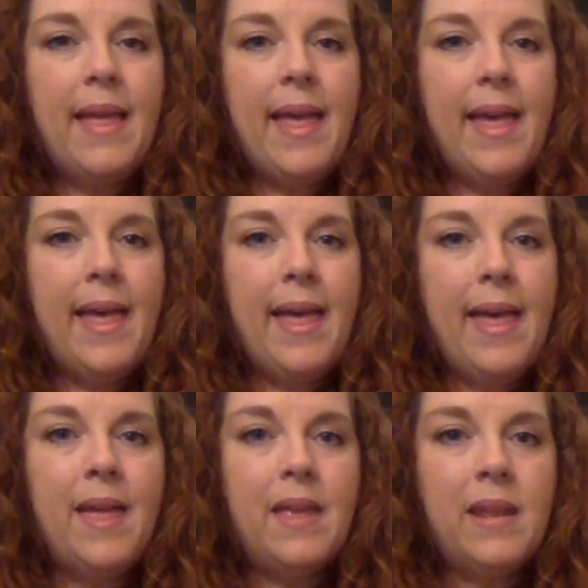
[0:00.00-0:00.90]

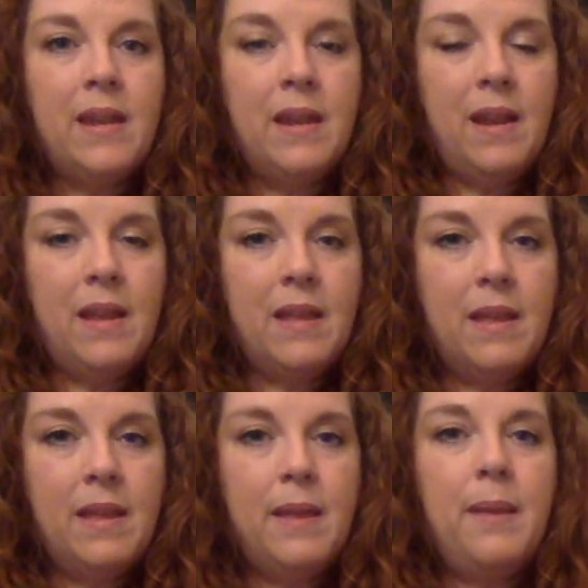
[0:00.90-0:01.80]
P-E-N.
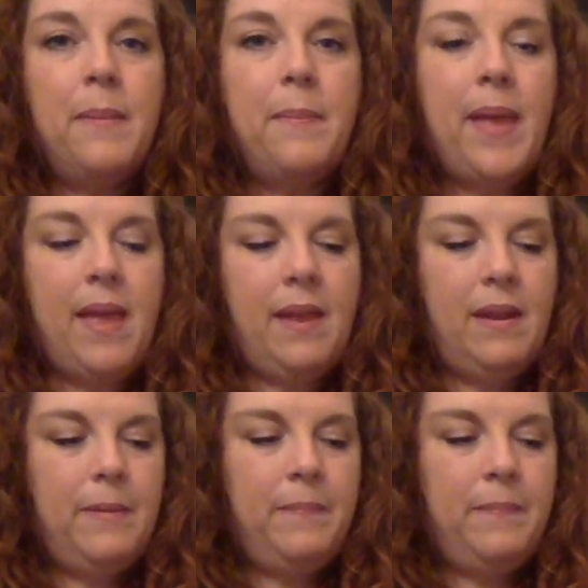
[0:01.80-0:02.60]
Pen.